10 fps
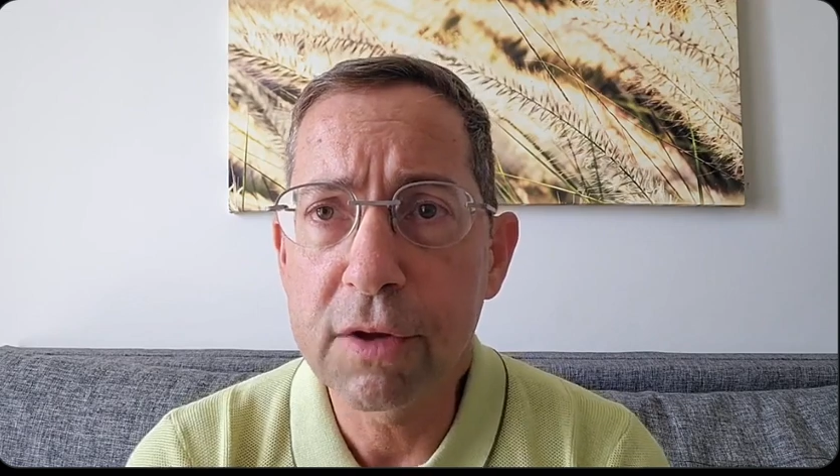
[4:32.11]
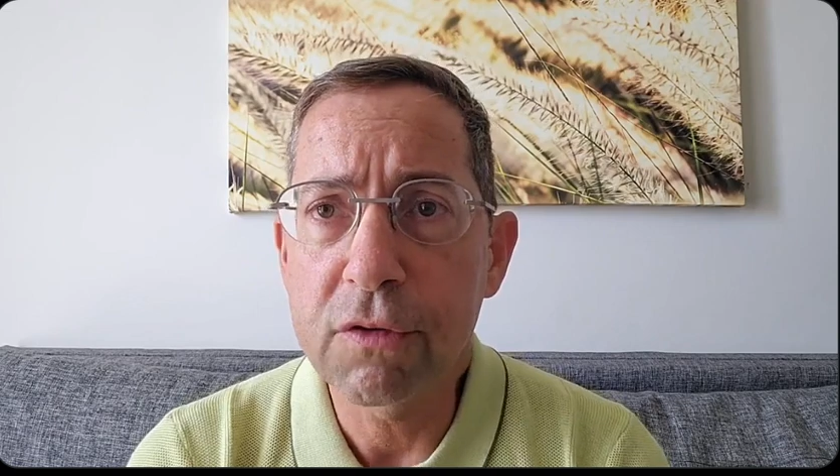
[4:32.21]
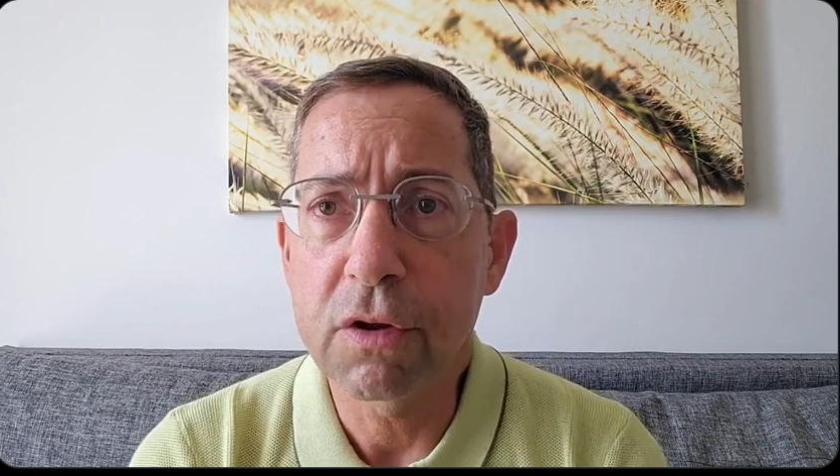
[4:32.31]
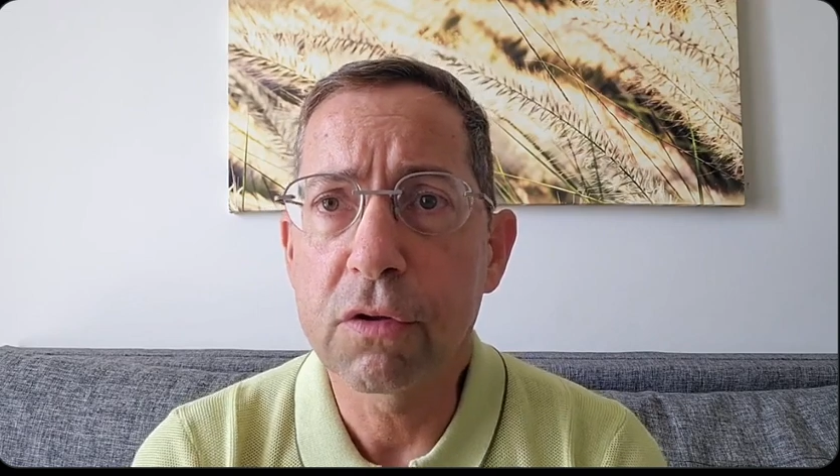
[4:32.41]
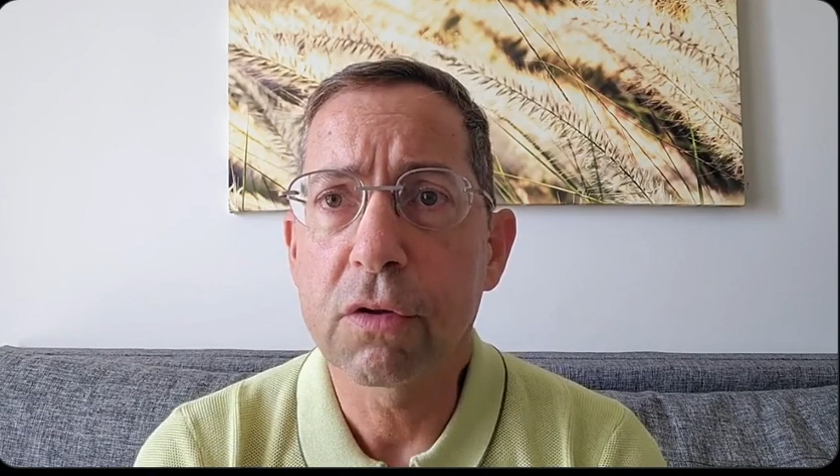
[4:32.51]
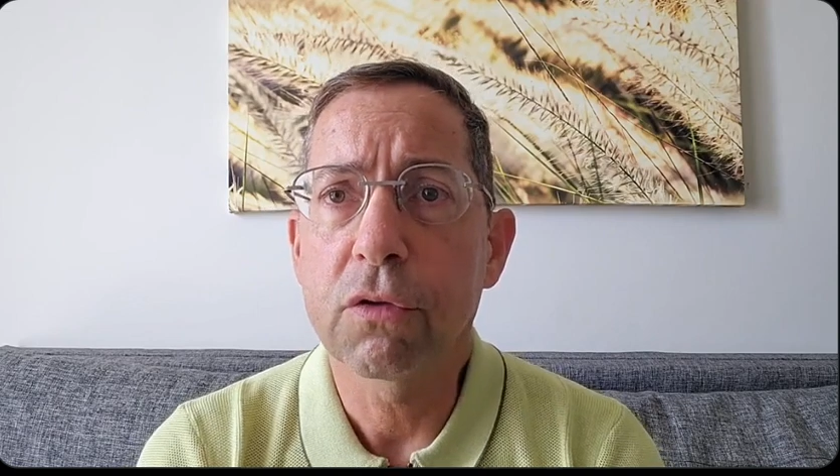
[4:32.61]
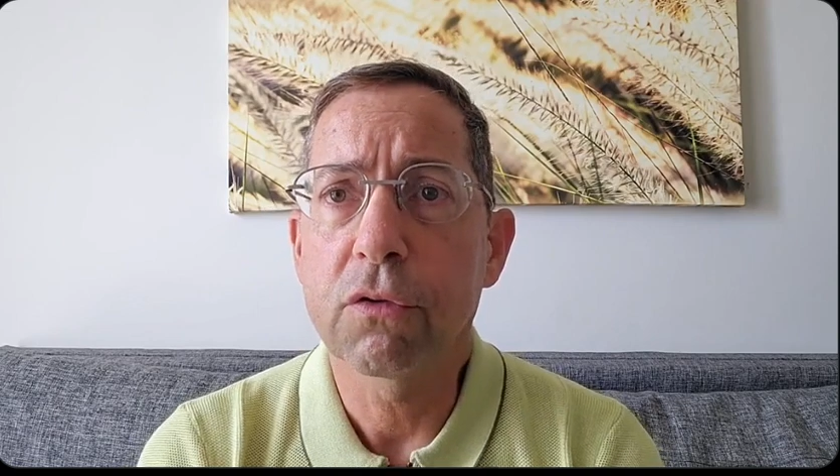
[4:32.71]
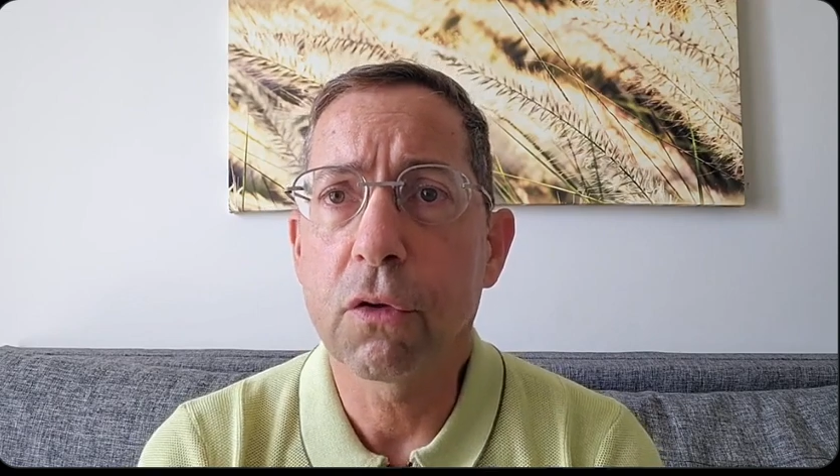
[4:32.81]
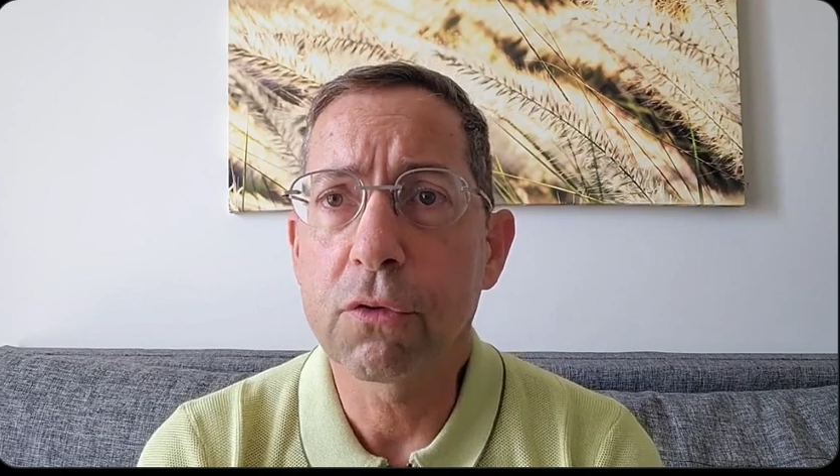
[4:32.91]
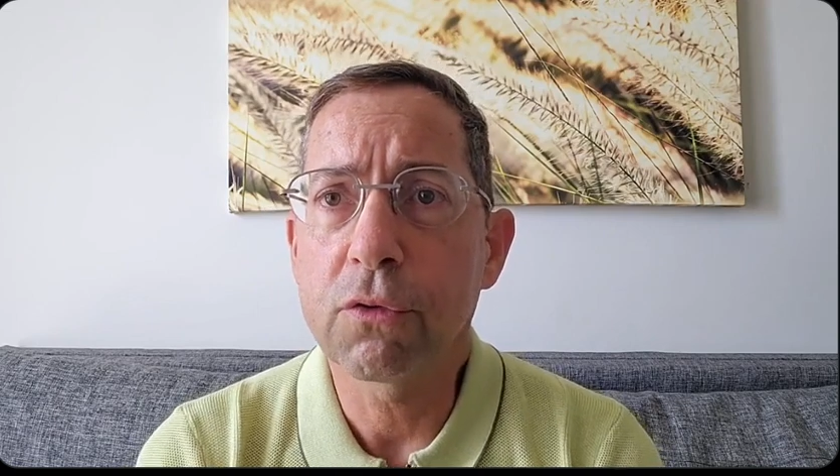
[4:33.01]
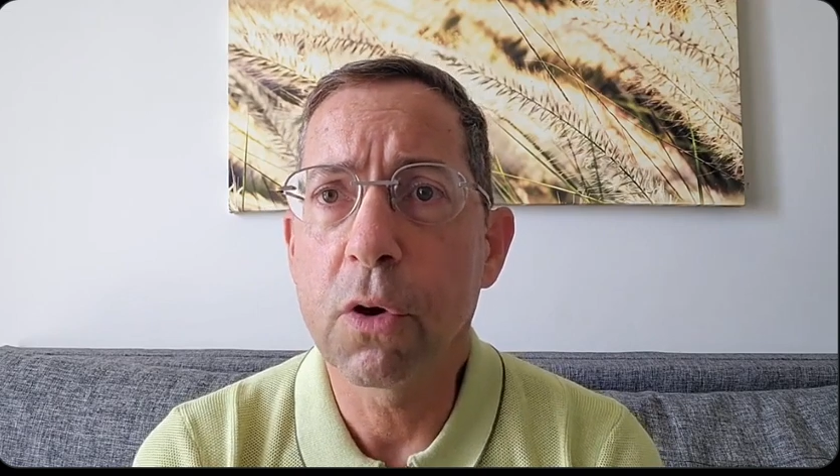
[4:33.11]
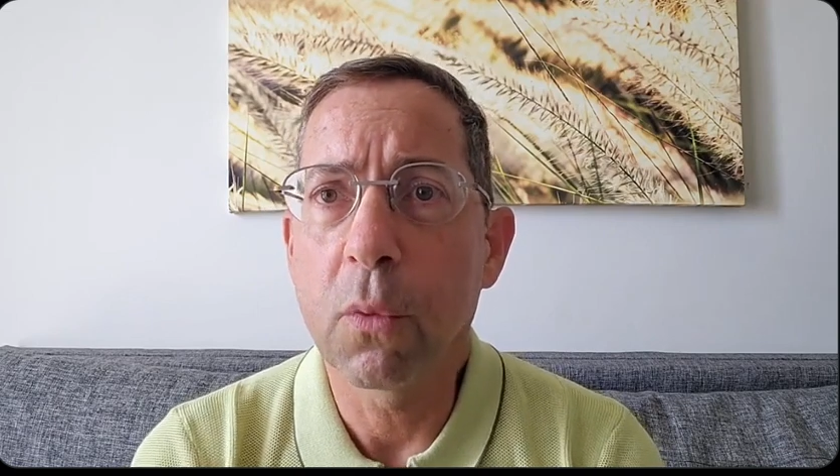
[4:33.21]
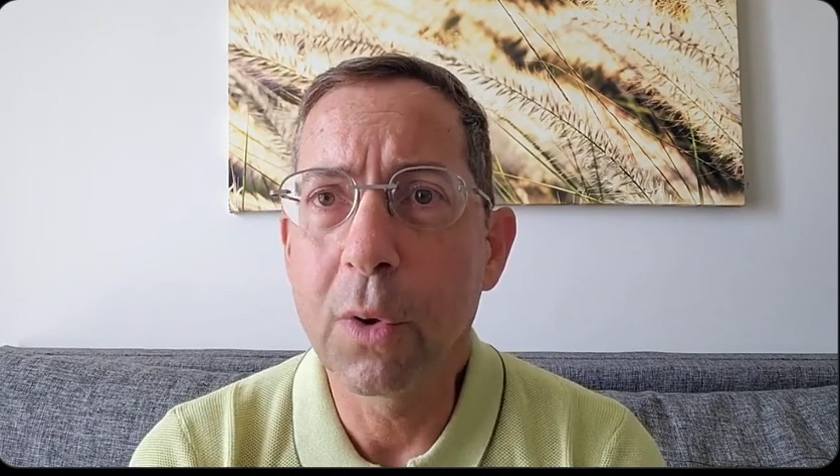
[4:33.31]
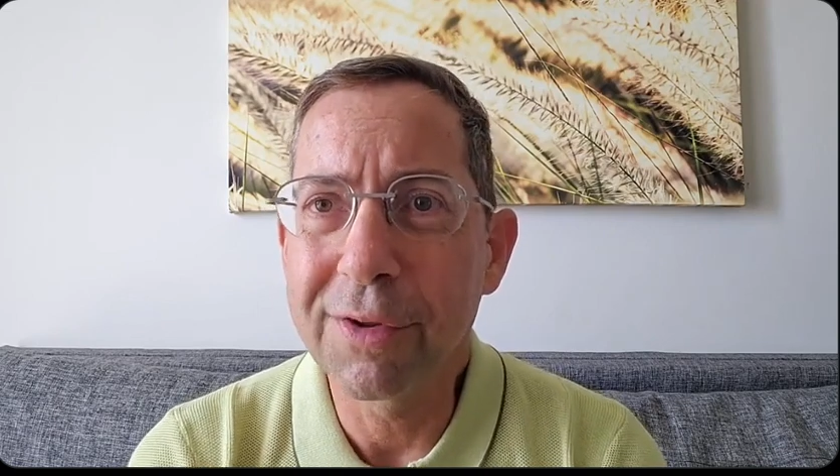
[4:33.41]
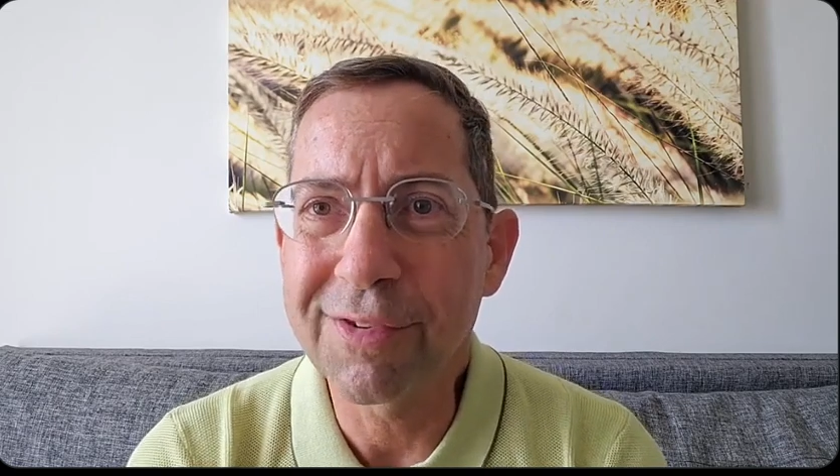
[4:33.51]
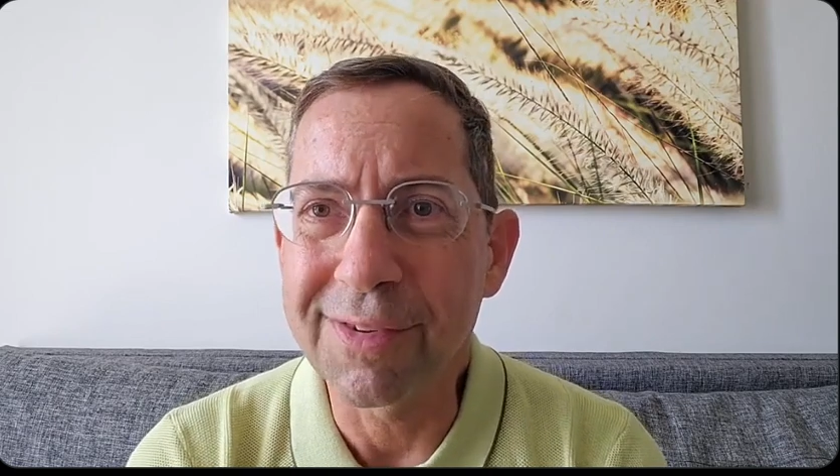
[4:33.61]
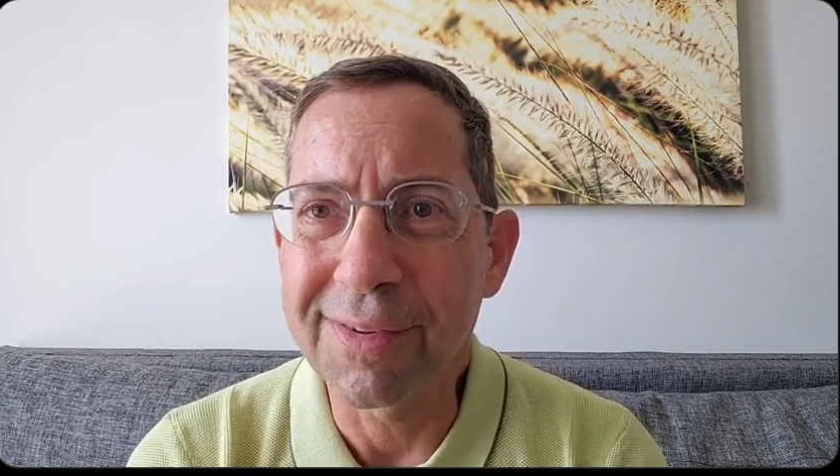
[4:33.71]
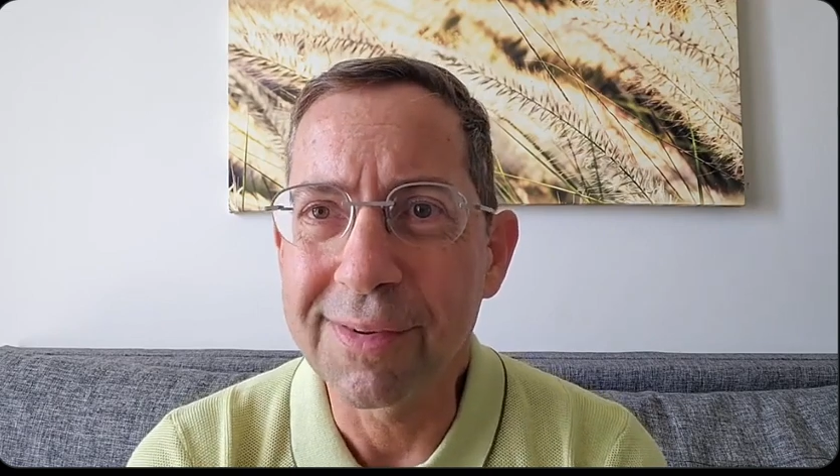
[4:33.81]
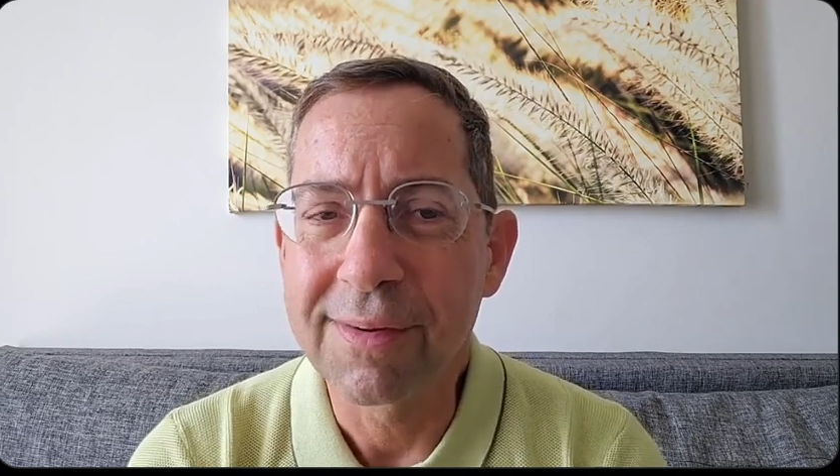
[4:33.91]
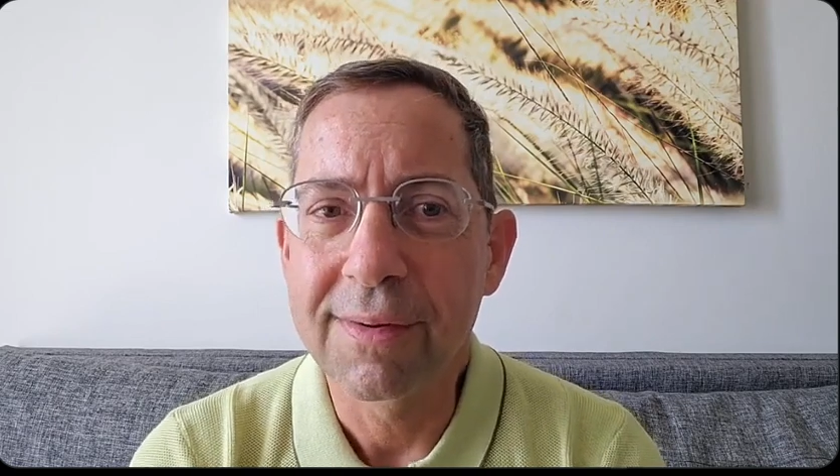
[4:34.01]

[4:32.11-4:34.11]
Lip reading: Agent Joshua Wilson,